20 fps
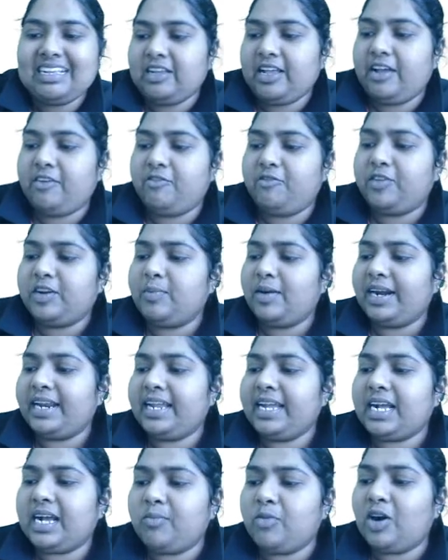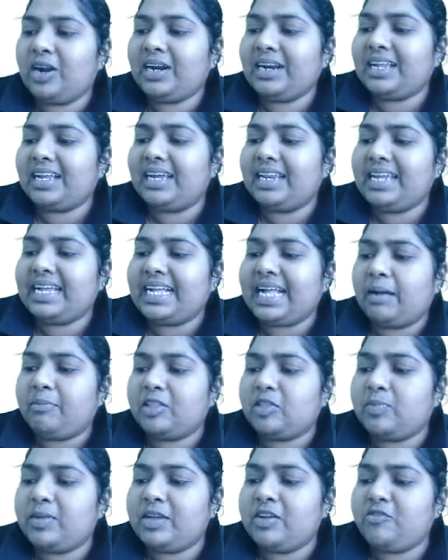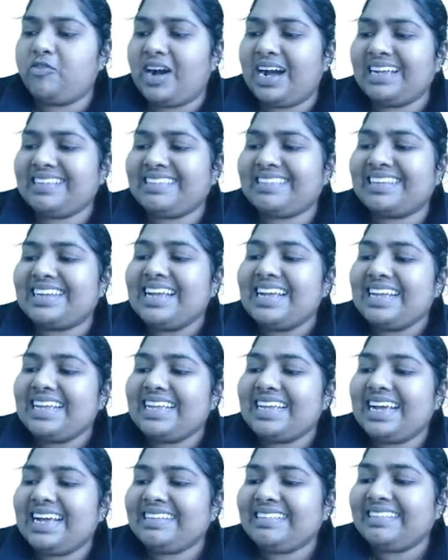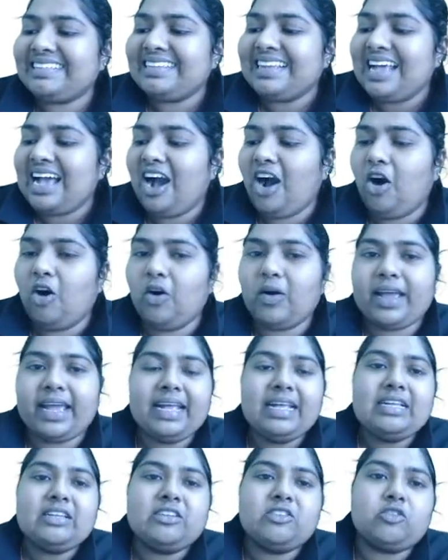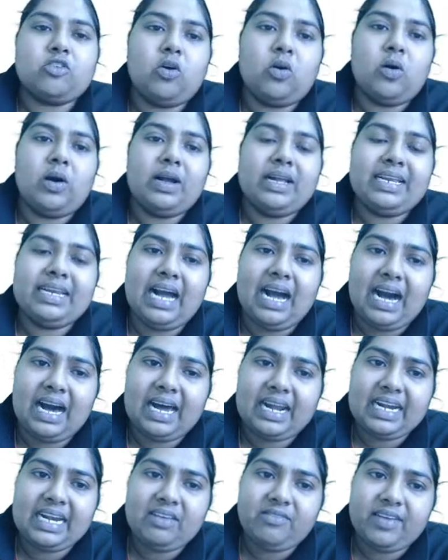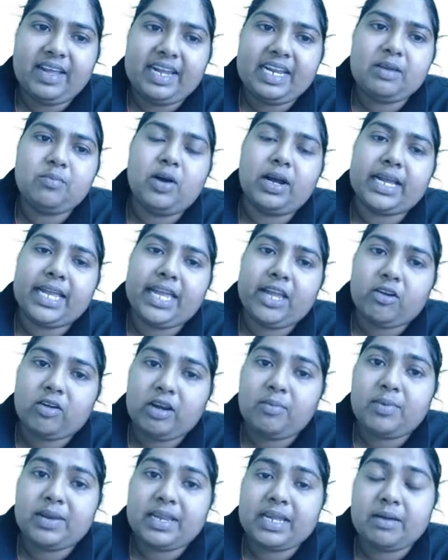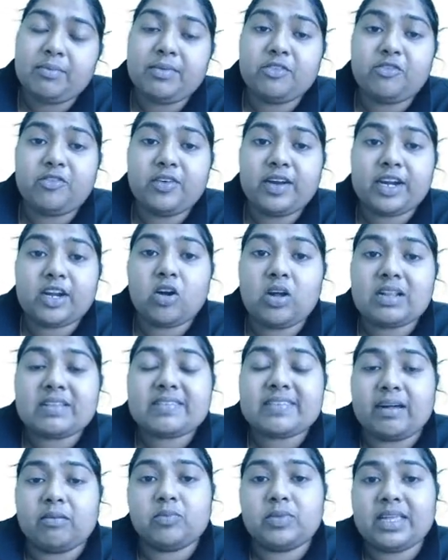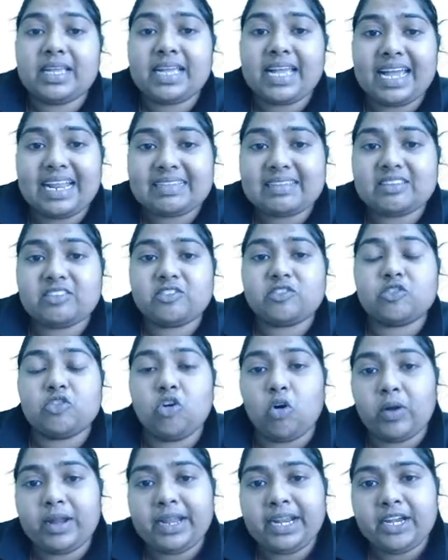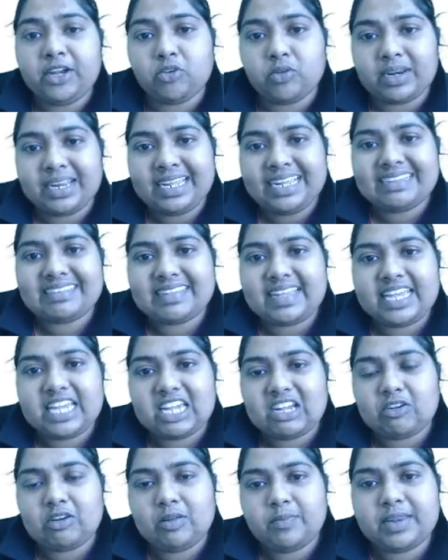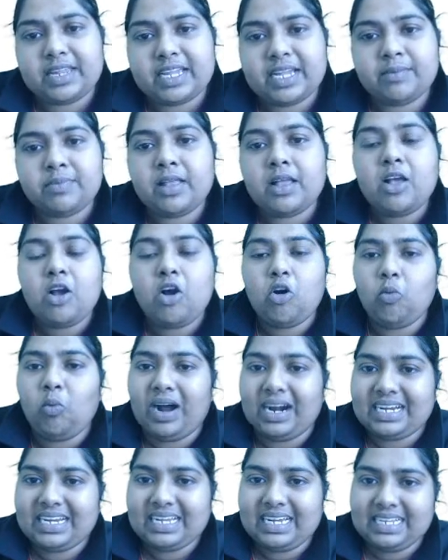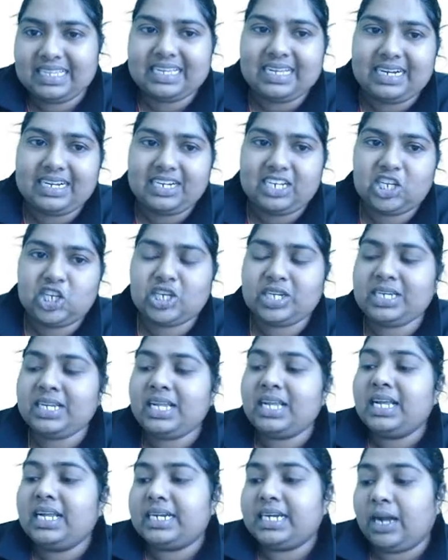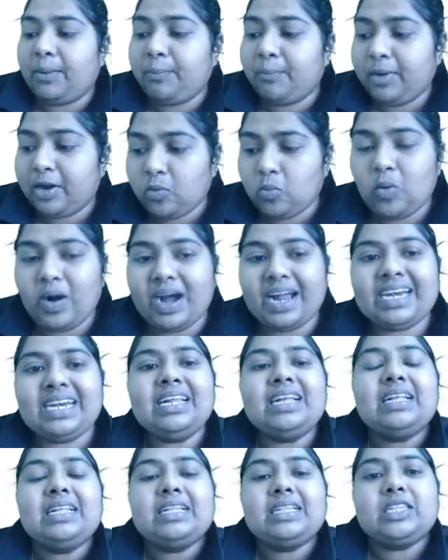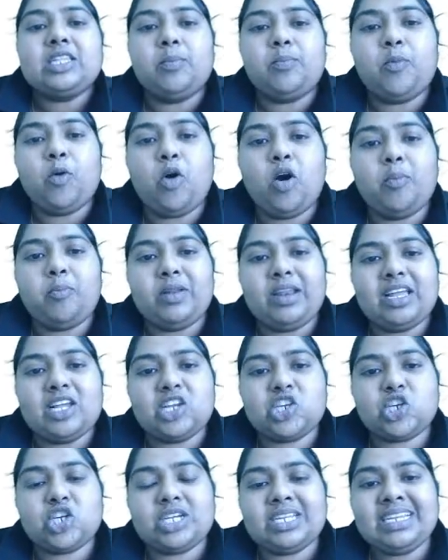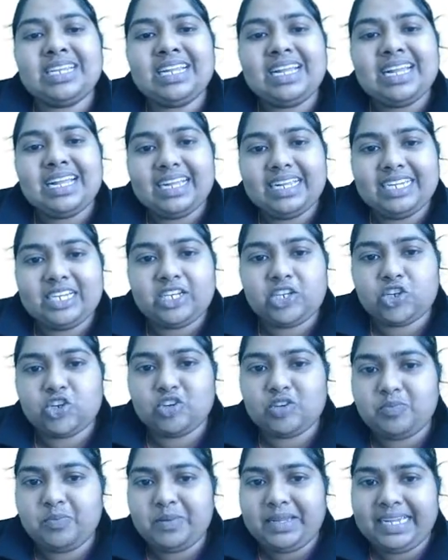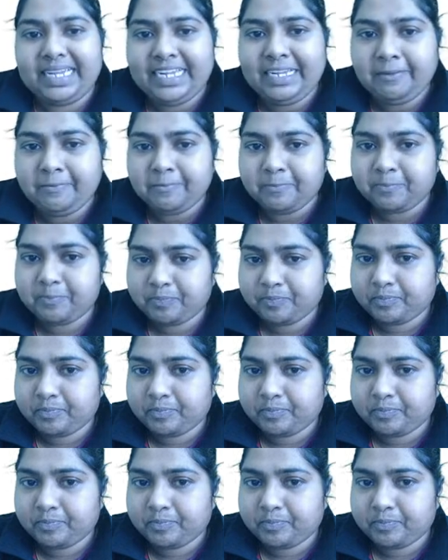everybody come on, recap with me fast. Yes, okay. So in Hardy-Weinberg equilibrium, if at all something else is going to reach the equilibrium, what are the condition? Number one, the population, it should be